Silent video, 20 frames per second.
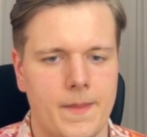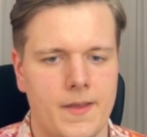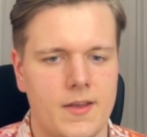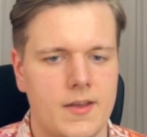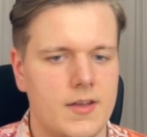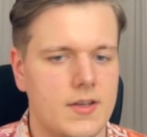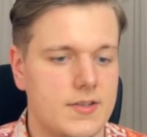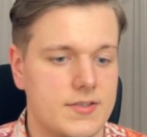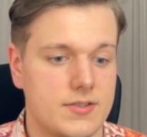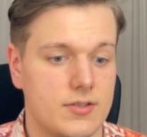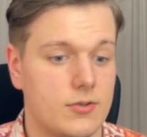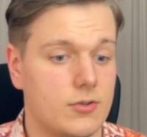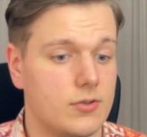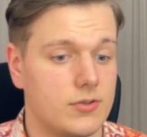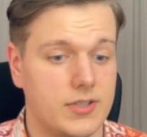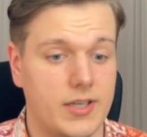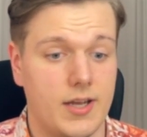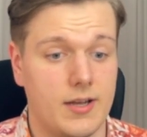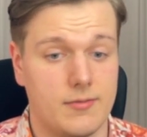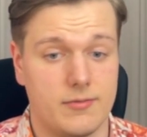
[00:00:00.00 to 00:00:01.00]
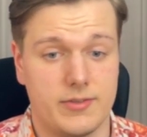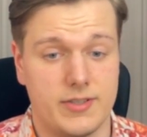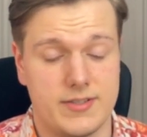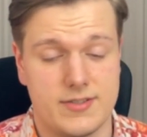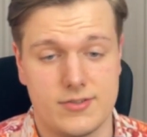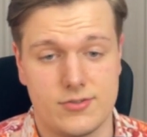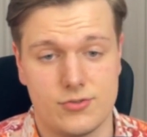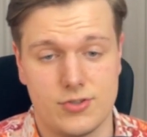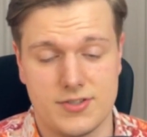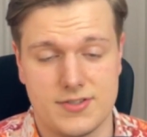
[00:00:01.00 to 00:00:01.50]
So yeah,
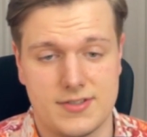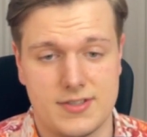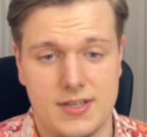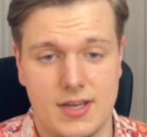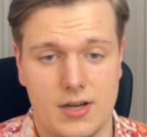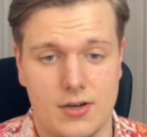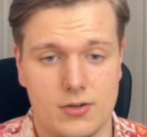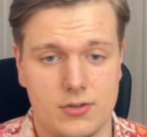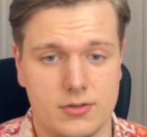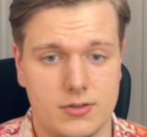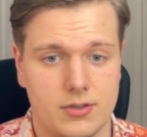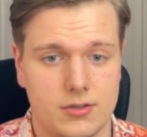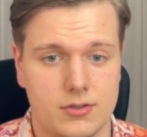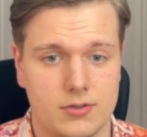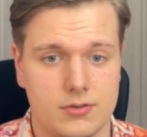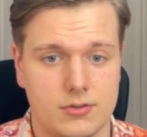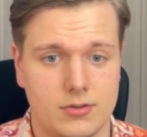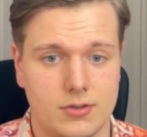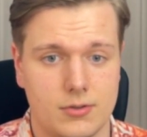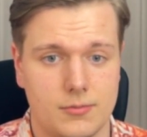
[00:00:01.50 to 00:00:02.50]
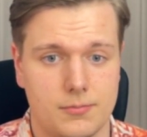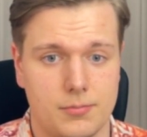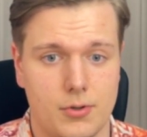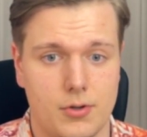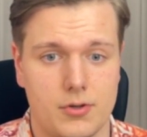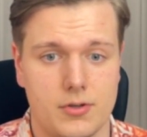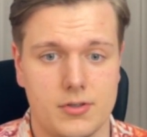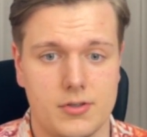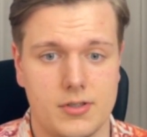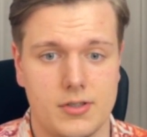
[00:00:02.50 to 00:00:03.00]
let's just see how
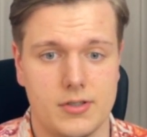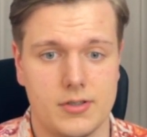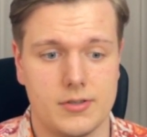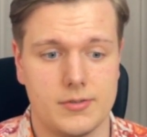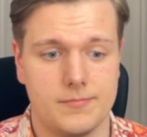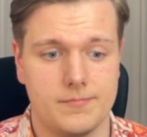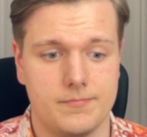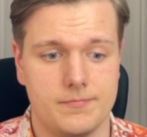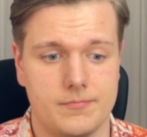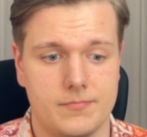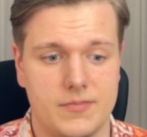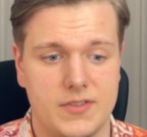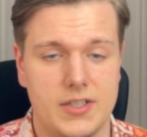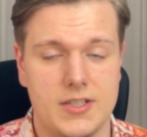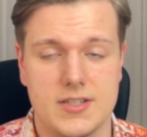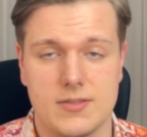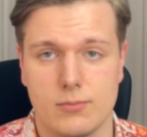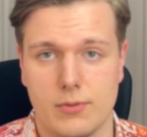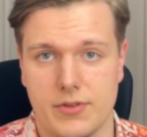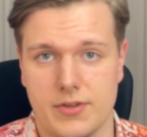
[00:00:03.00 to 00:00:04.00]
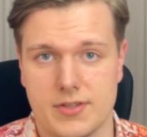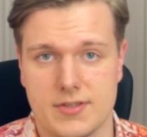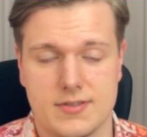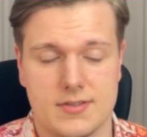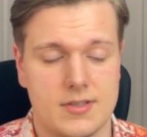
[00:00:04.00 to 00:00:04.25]
Paul deals with this.